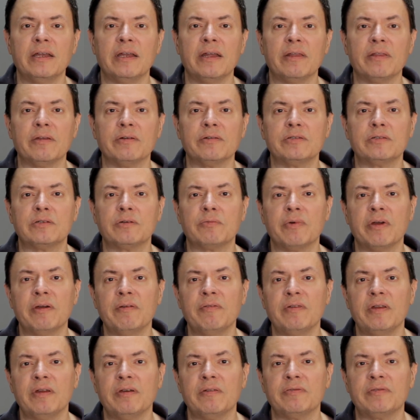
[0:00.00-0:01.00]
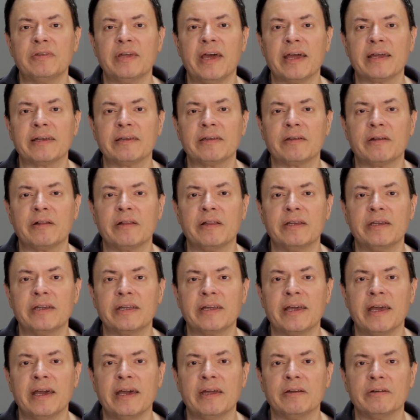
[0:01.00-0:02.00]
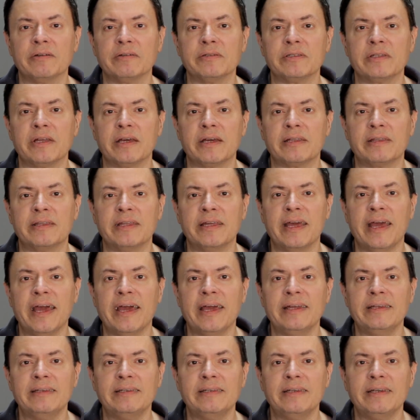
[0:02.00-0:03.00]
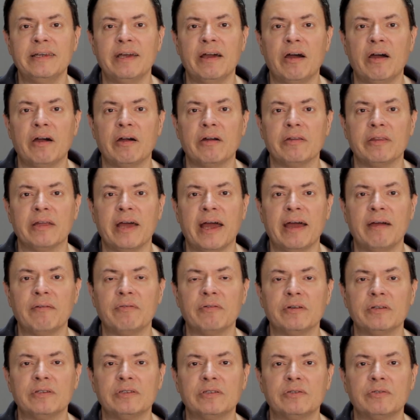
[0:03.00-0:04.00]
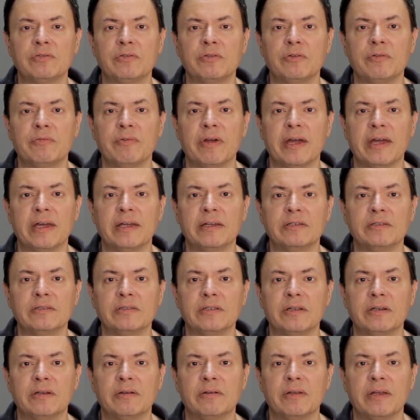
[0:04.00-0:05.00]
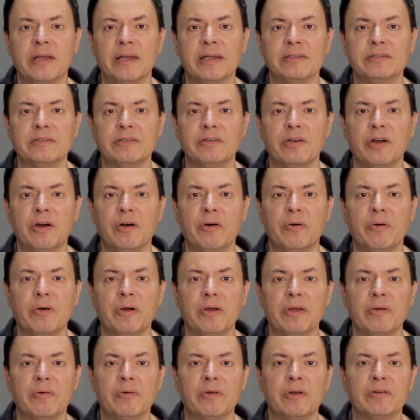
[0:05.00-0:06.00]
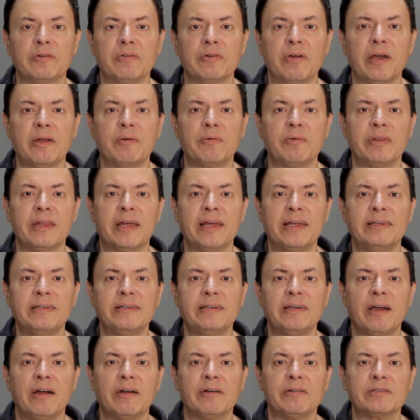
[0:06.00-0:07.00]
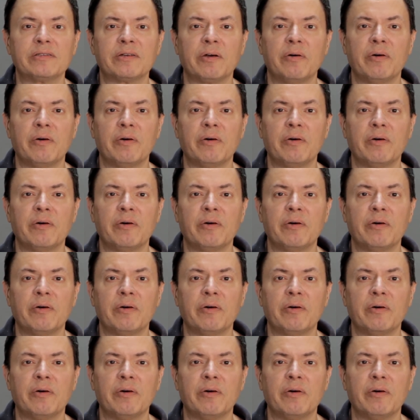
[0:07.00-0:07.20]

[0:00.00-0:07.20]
Now there's derivative technical indicators like the ATR, the average true range, and as you know, you want to trade when the ATR is